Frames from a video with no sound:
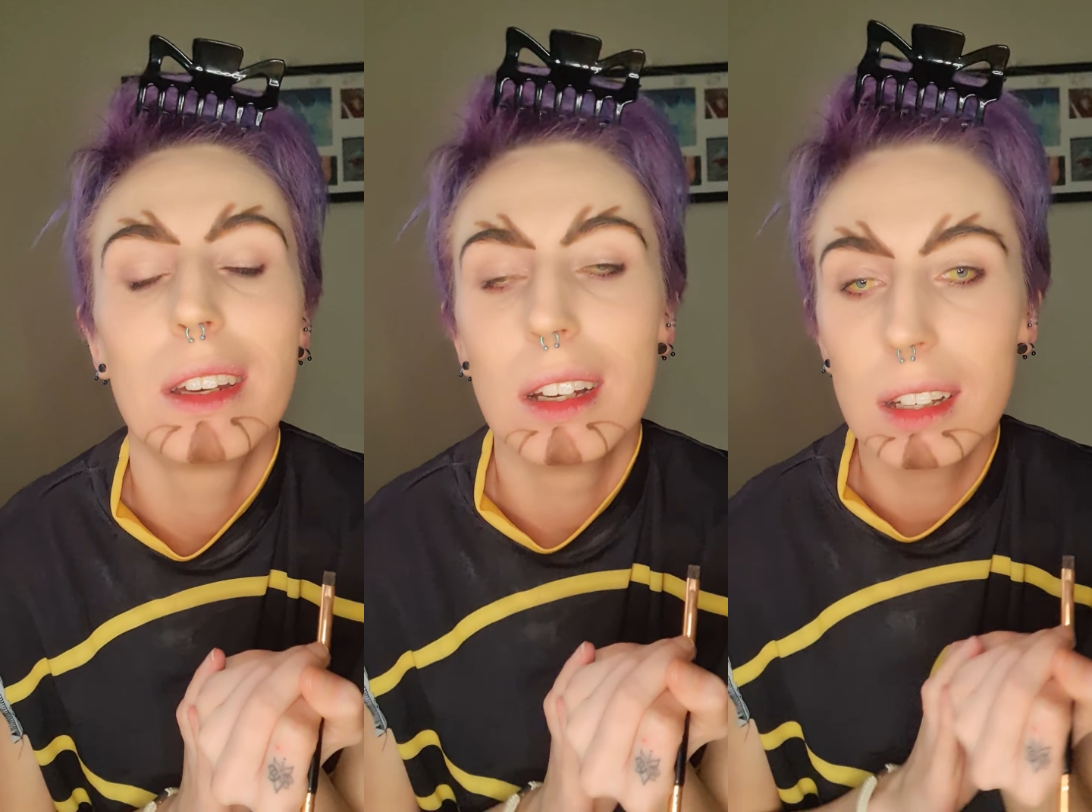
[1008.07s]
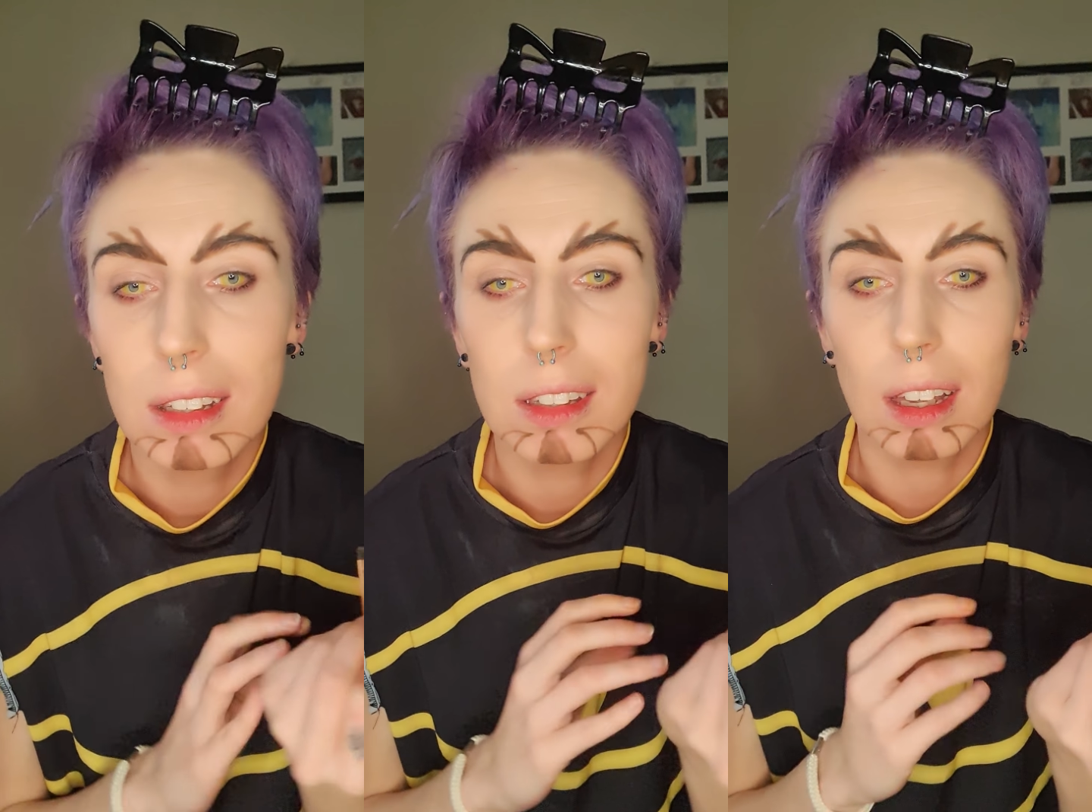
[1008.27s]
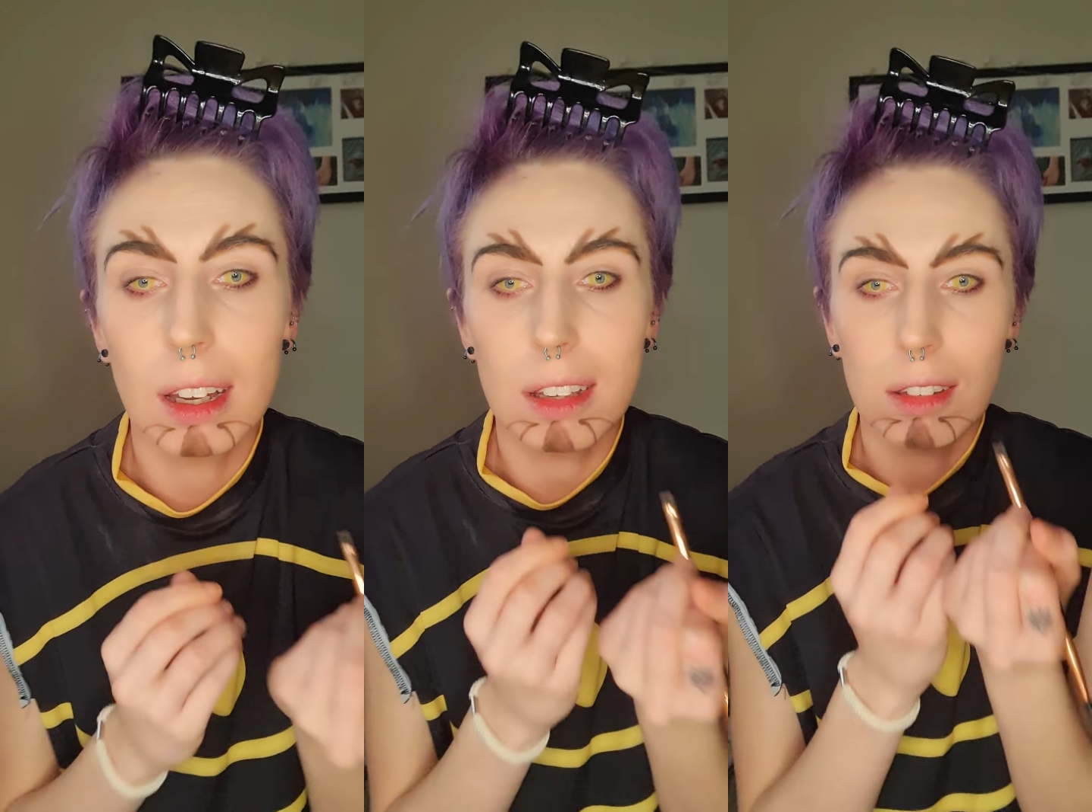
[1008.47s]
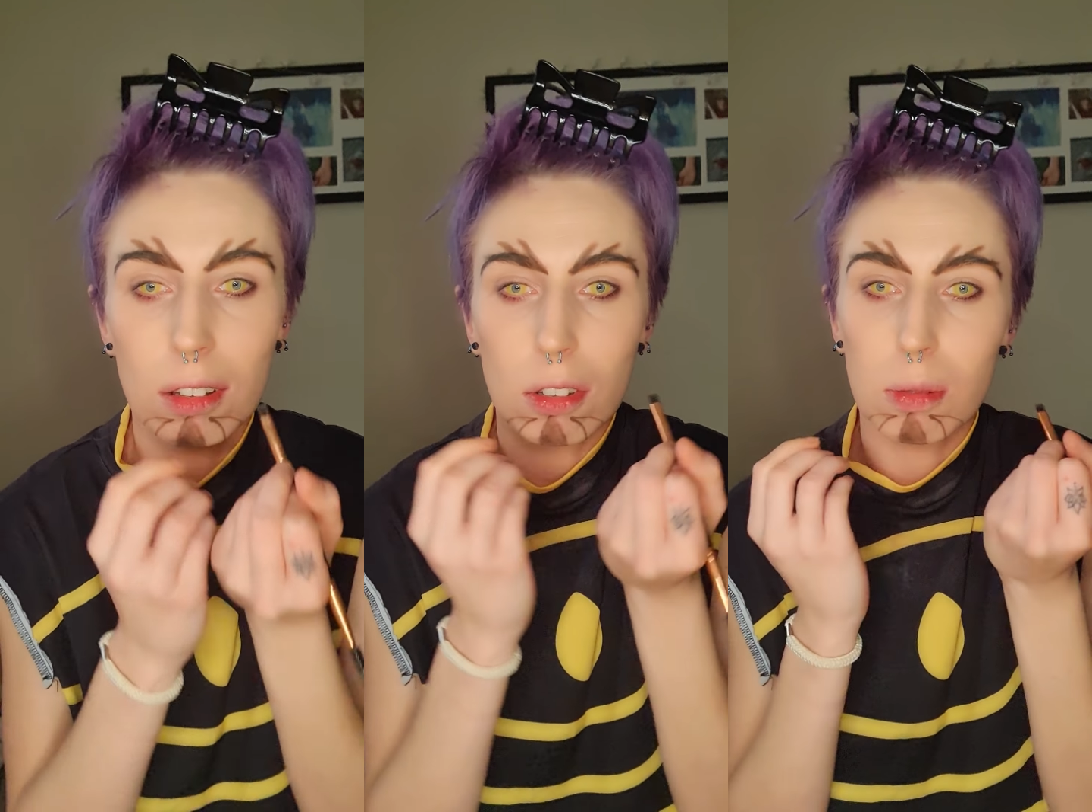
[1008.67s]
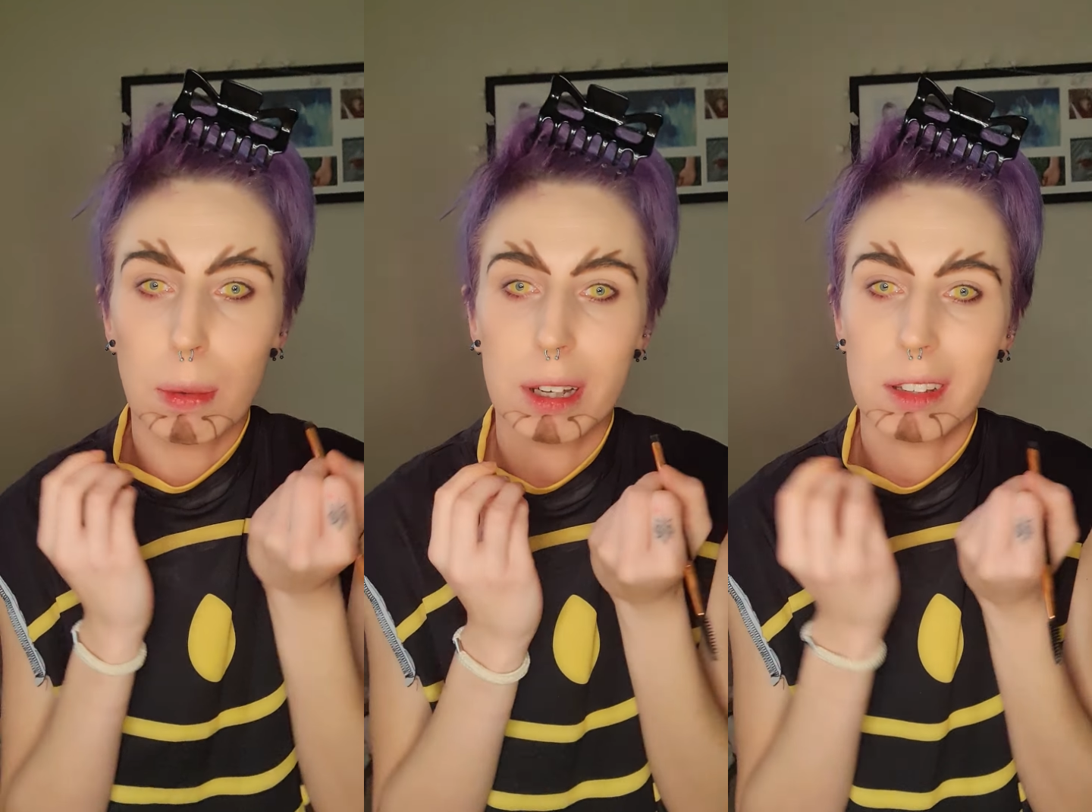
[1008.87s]
So it's not
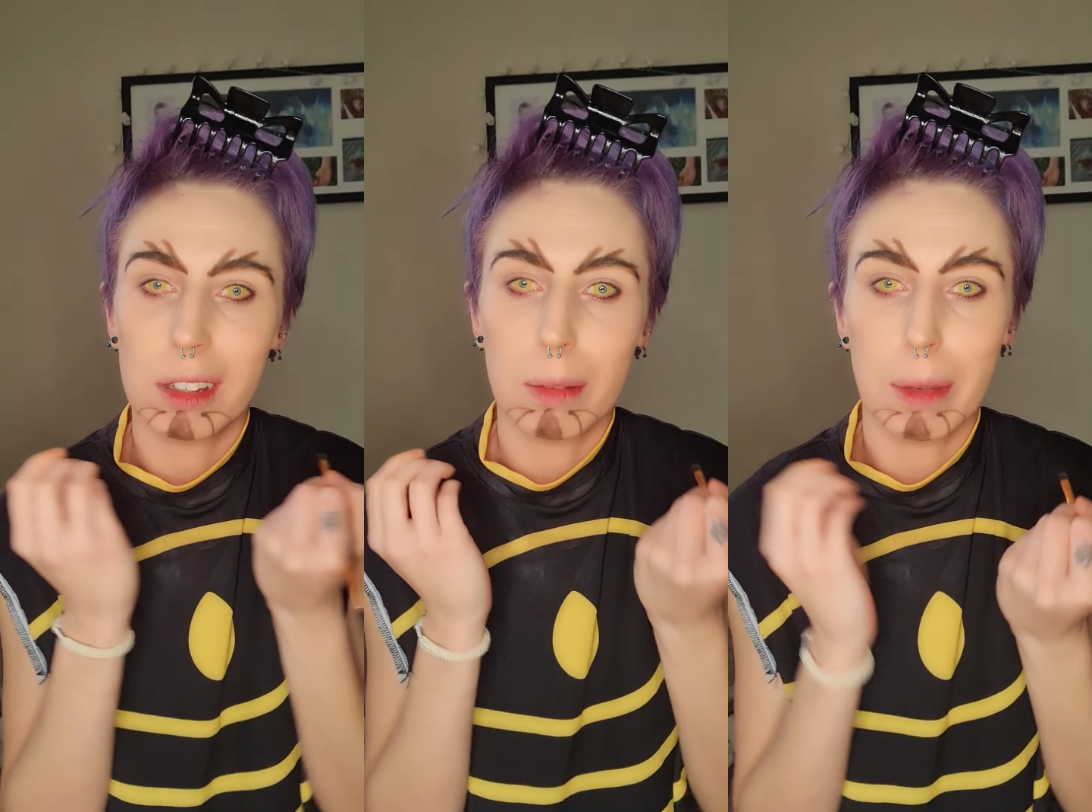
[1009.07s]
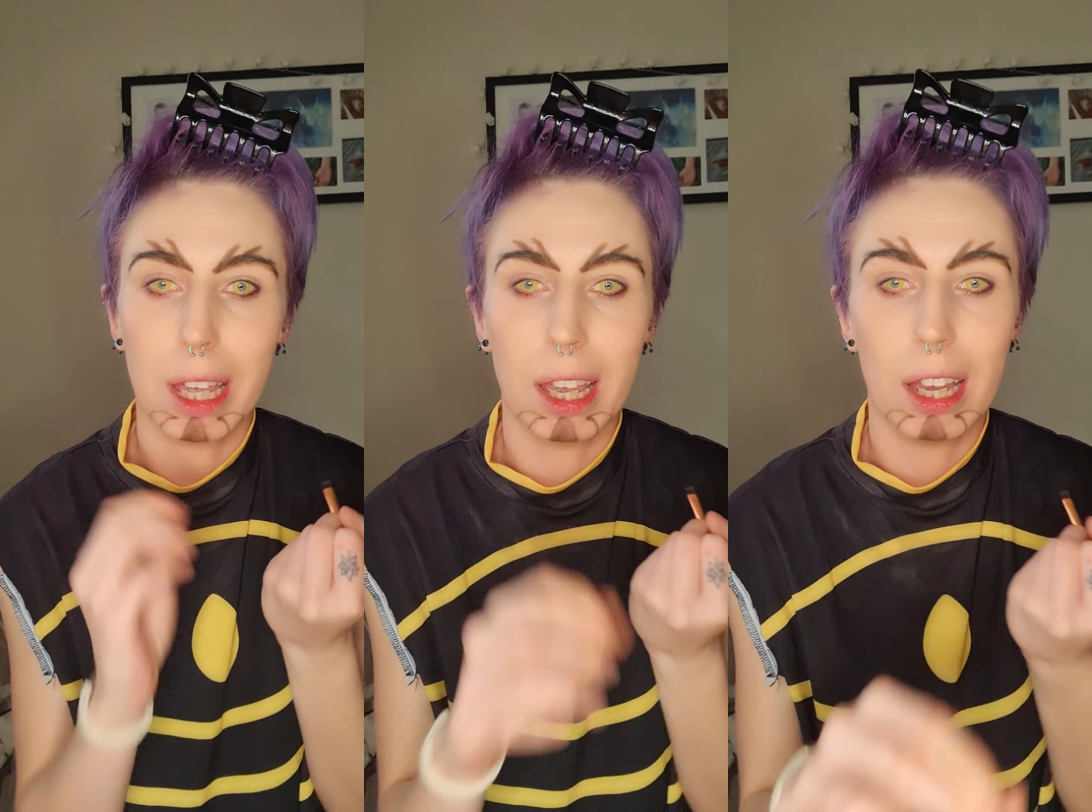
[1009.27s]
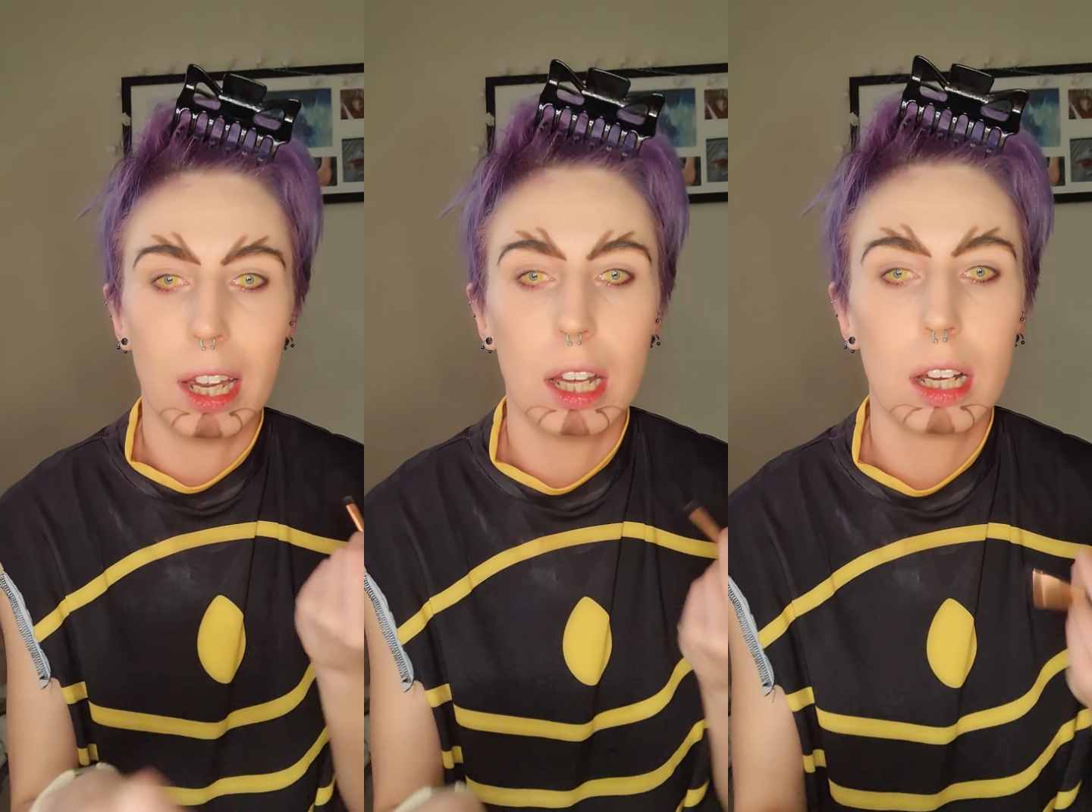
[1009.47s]
supposed to be